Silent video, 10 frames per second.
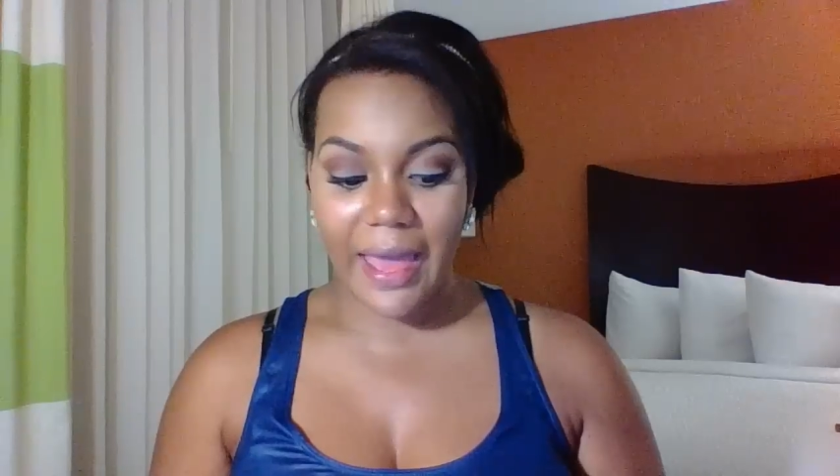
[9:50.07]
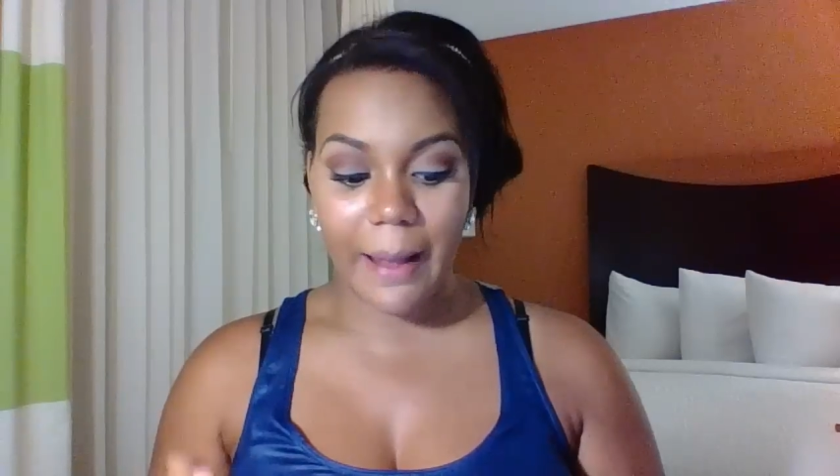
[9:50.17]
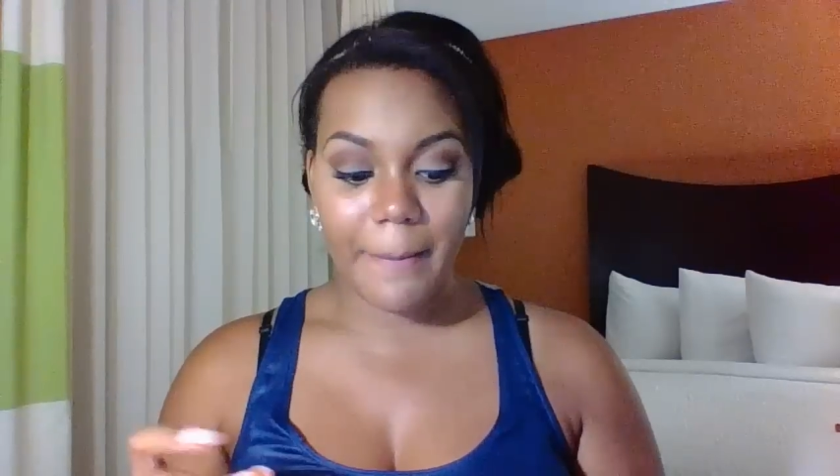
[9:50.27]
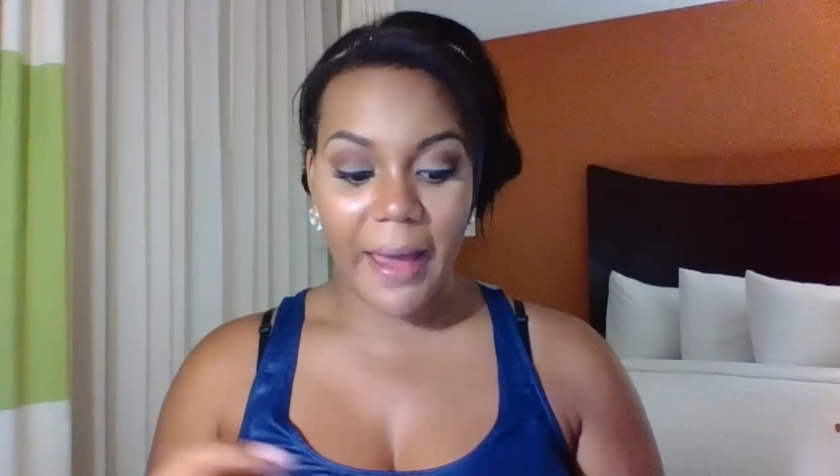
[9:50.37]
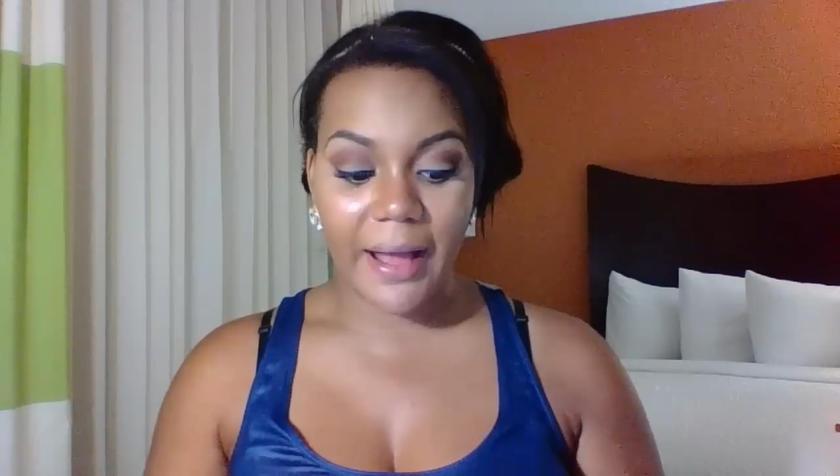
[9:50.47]
a
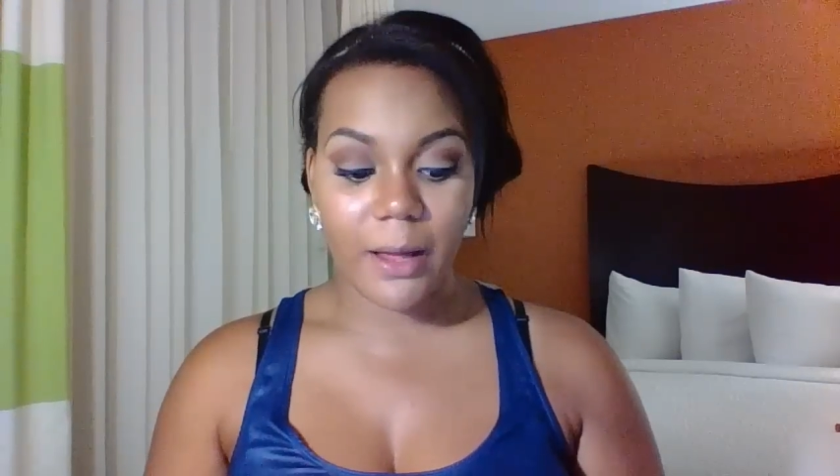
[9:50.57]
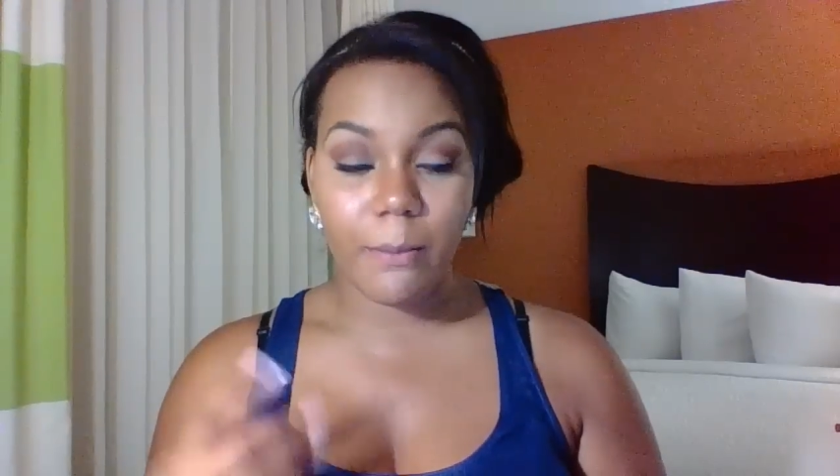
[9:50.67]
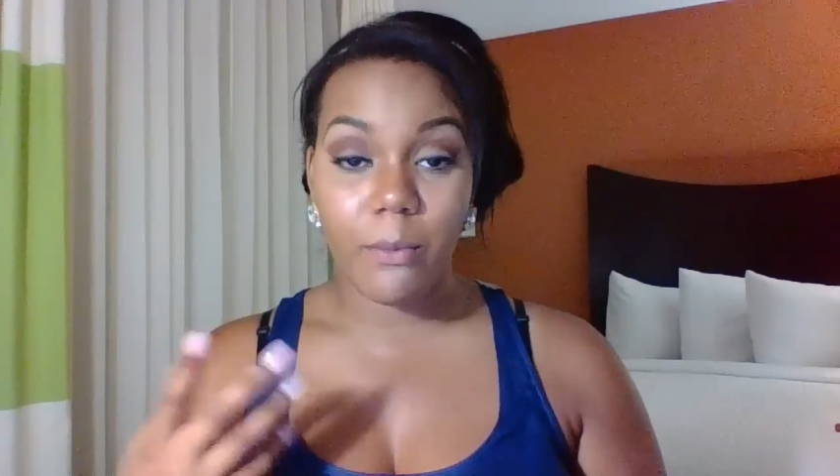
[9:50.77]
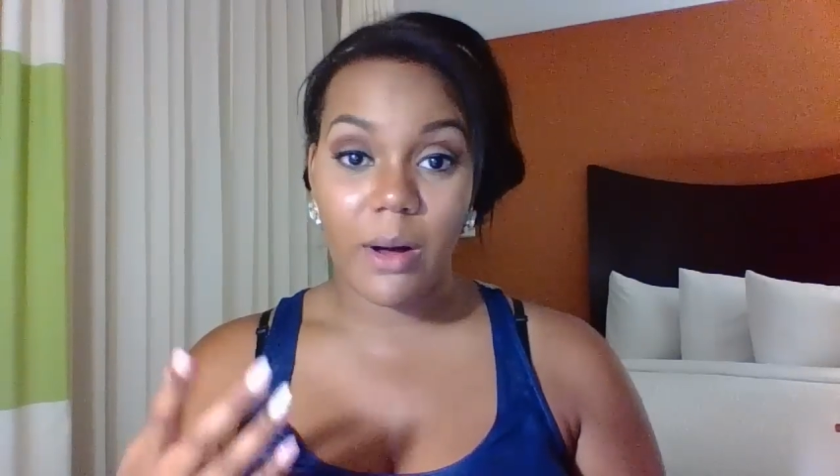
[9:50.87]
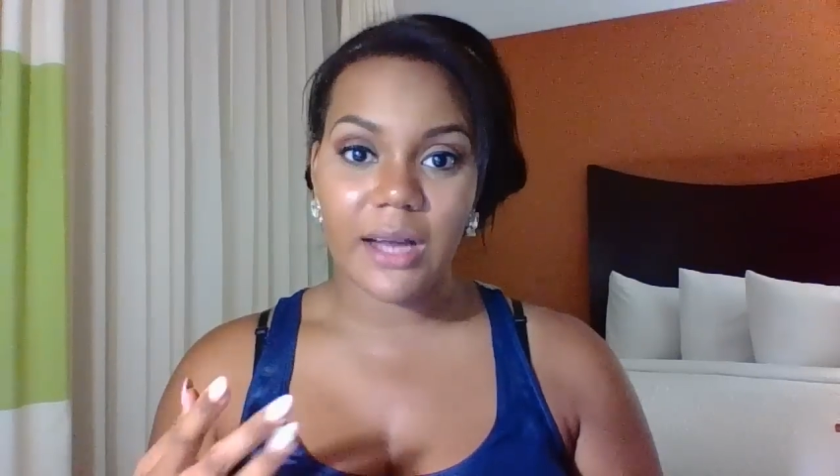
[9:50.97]

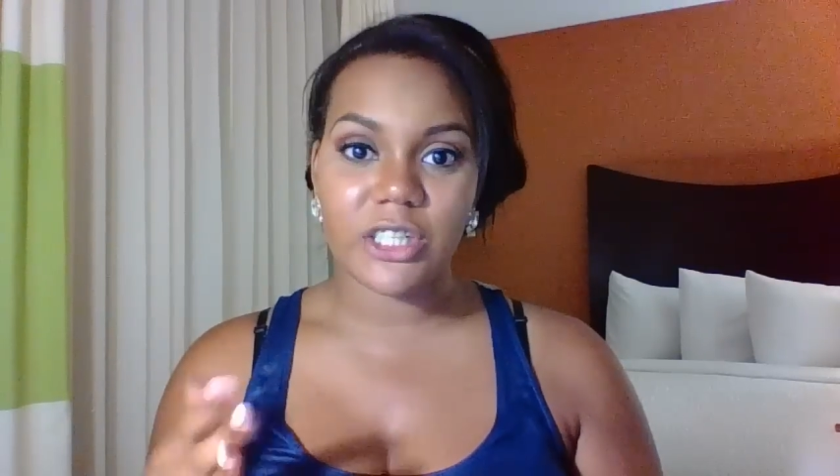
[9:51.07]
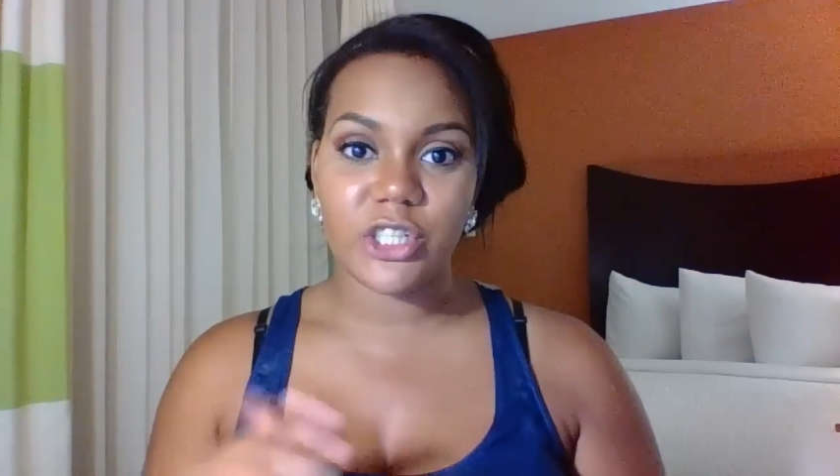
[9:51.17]
backup watch.